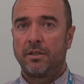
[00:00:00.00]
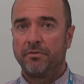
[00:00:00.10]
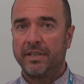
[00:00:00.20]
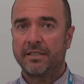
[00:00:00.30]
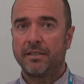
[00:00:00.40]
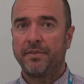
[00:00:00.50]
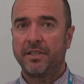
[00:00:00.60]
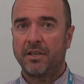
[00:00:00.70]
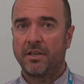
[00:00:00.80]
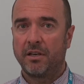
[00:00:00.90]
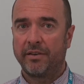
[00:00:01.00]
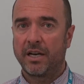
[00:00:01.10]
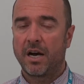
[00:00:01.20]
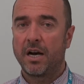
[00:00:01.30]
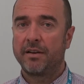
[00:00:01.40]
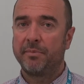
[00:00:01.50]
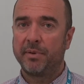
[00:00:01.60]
The risks of this occurring are higher in